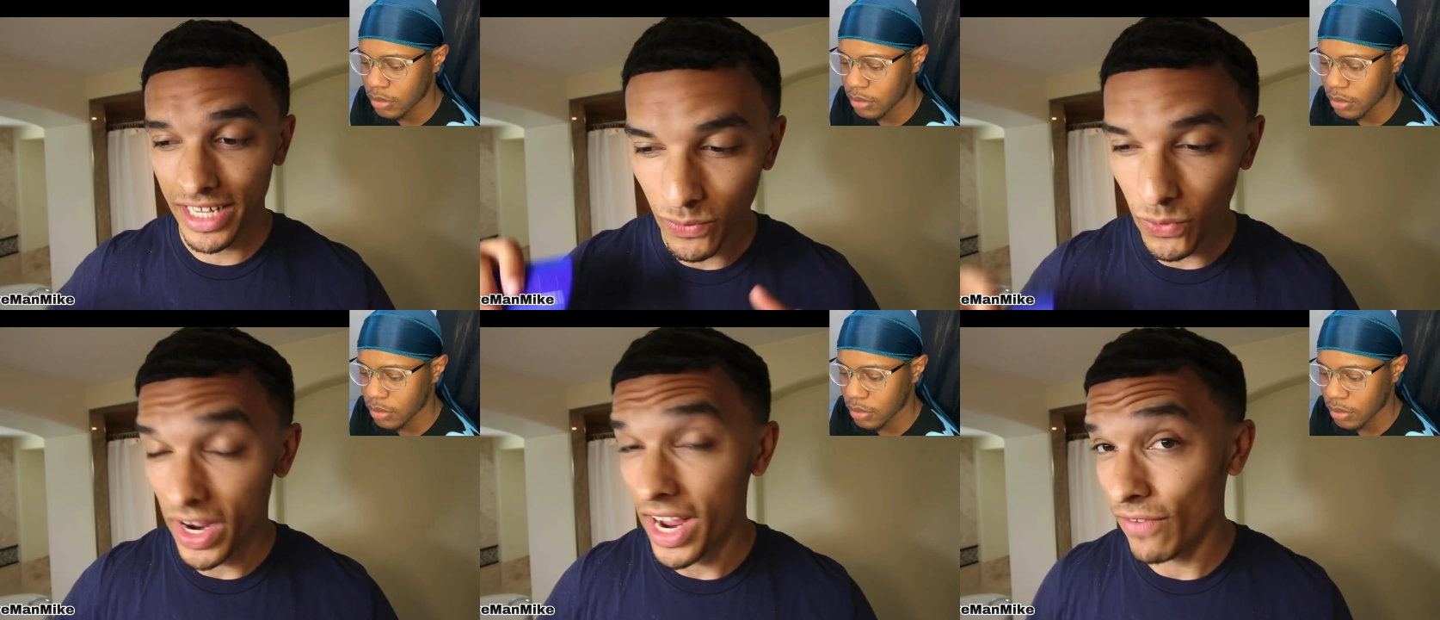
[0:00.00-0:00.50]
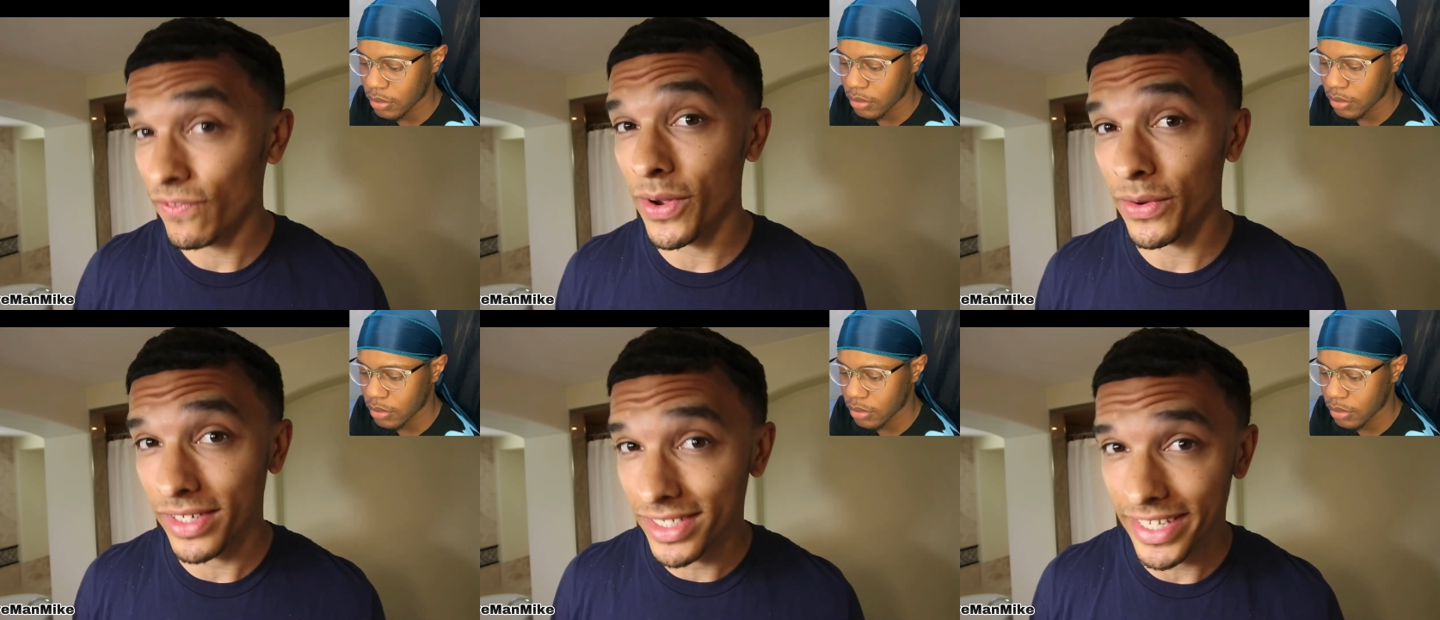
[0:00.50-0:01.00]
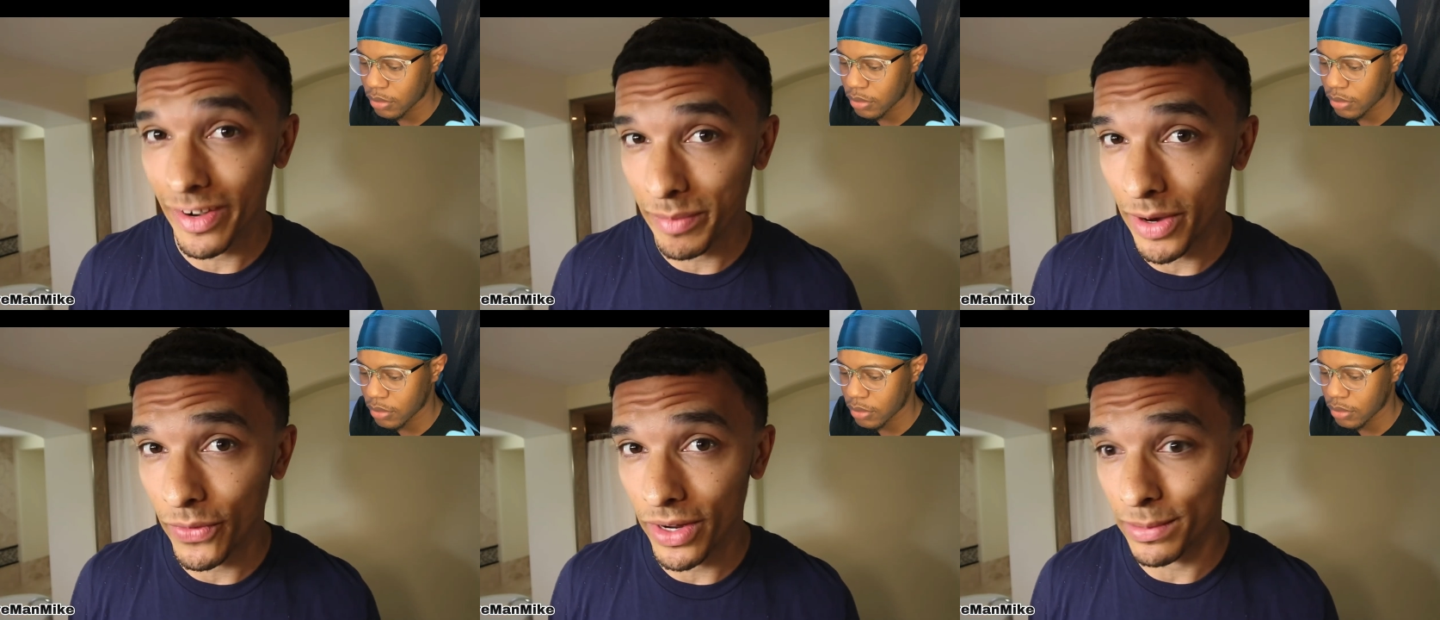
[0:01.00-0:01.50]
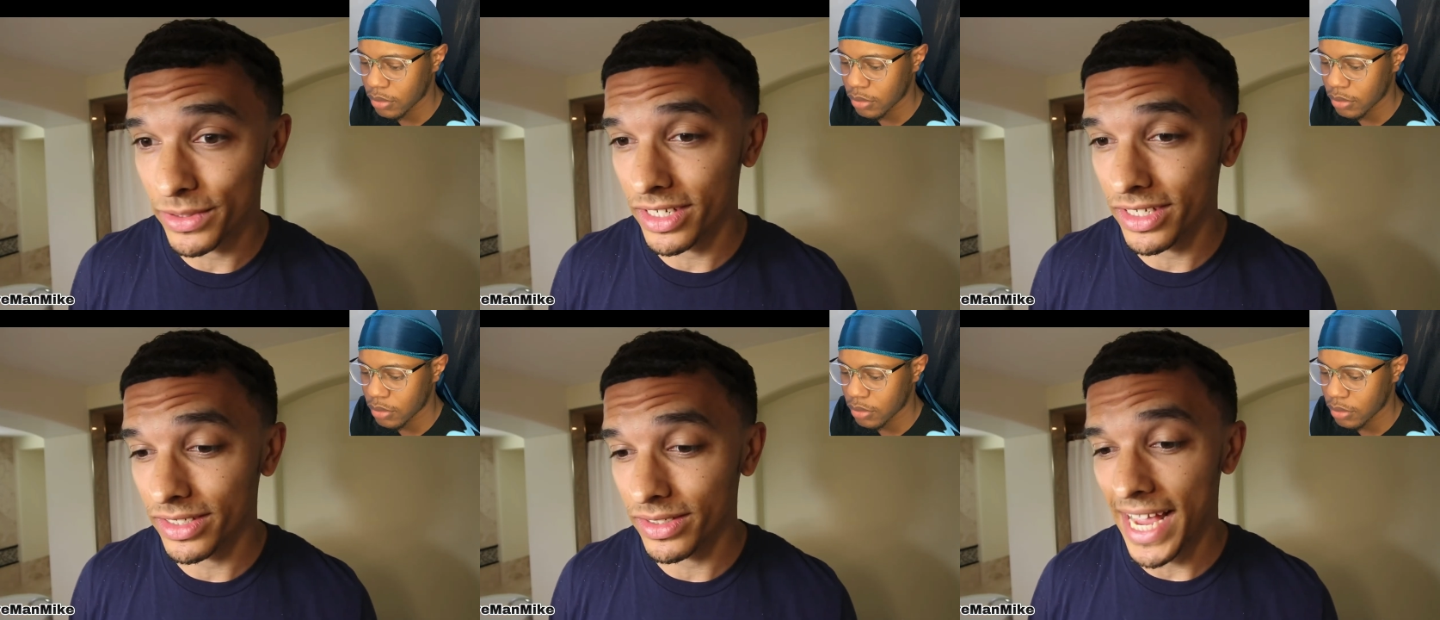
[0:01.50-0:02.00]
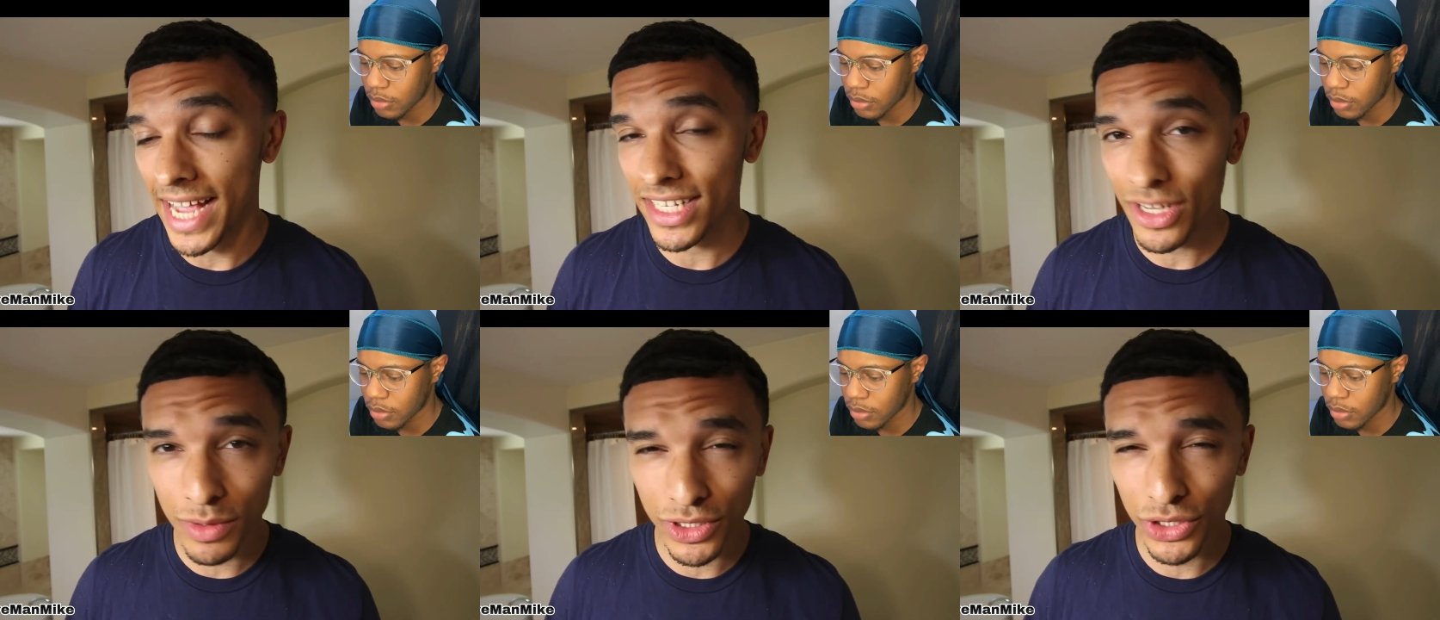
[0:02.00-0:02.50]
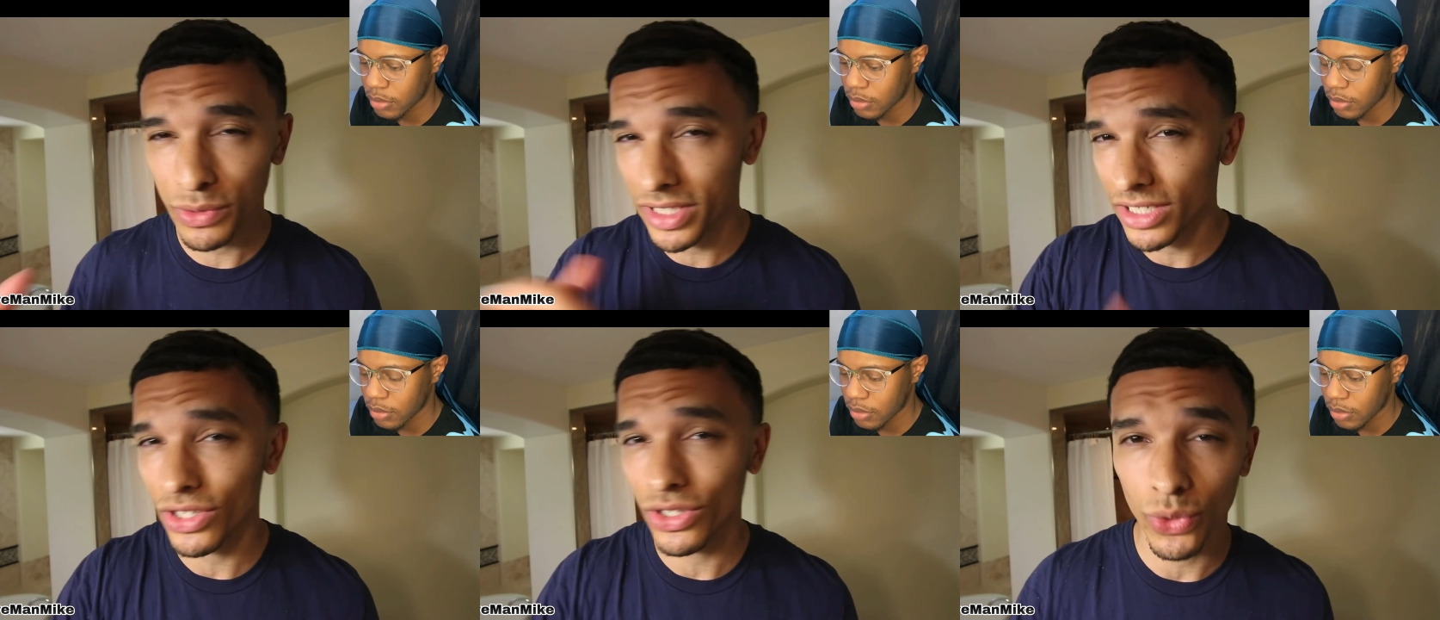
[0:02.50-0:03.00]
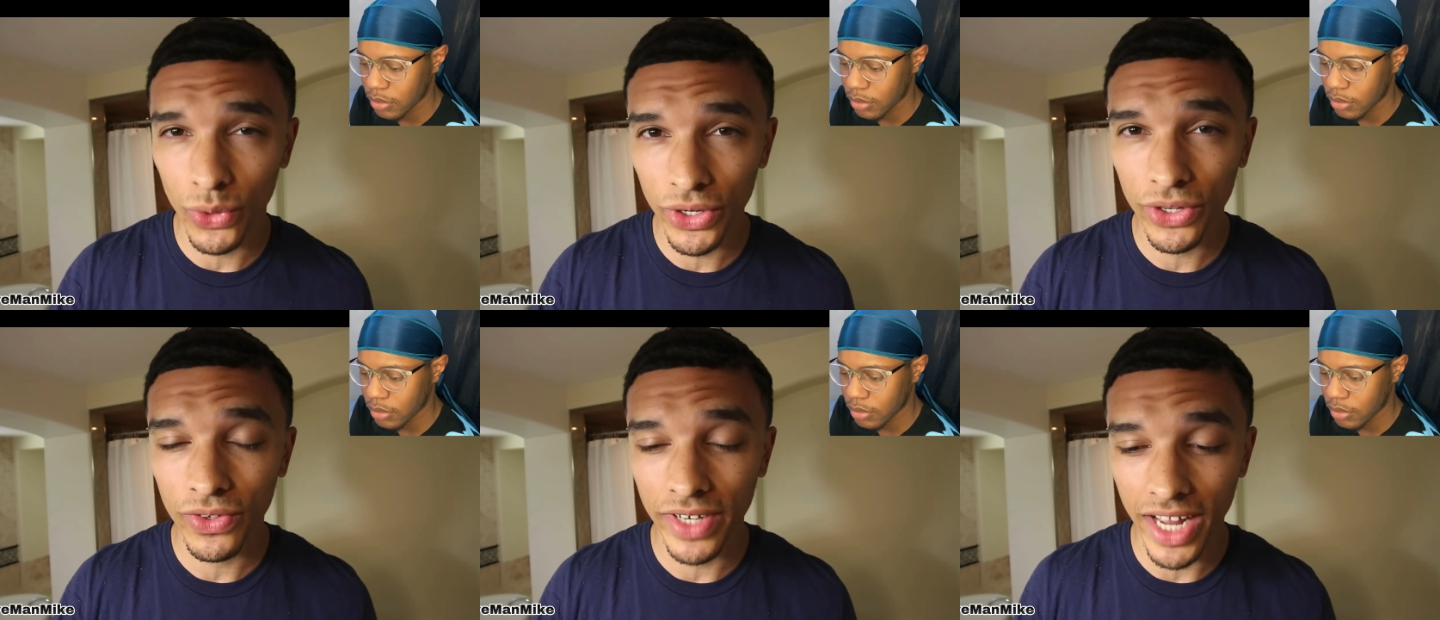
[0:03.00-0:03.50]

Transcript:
Speaker 1: what I found inside of my waves because as I was doing this tutorial on